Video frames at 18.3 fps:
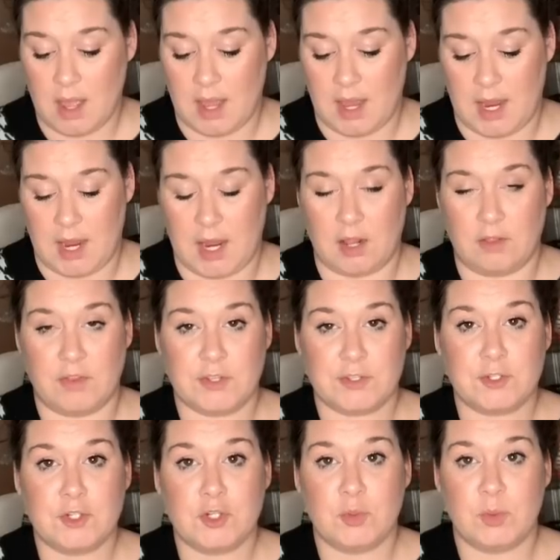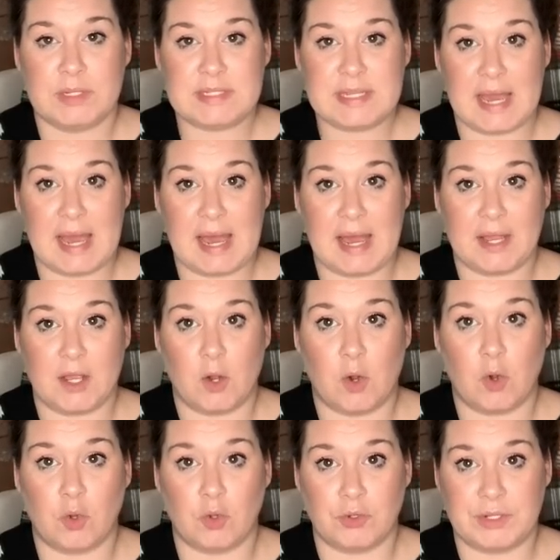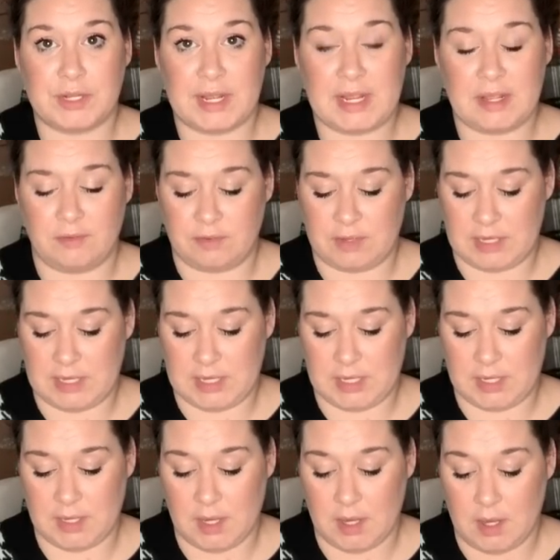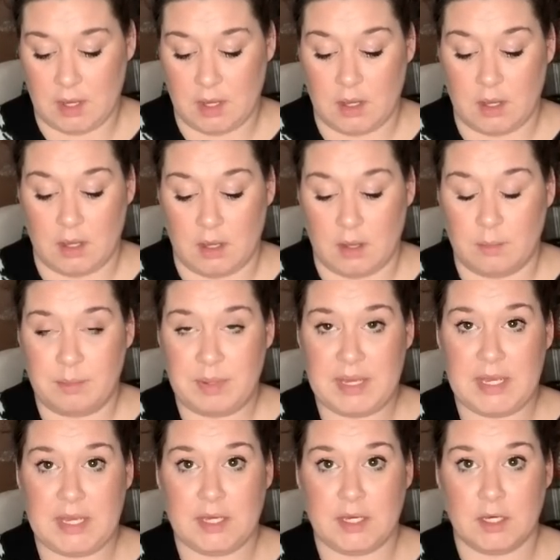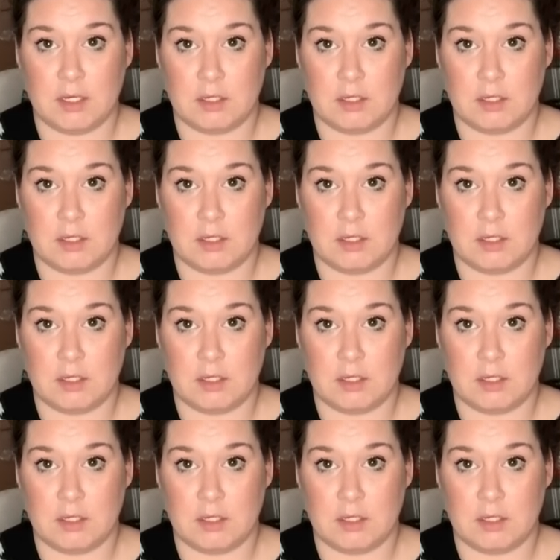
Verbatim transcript: And this new would tag Old Navy pink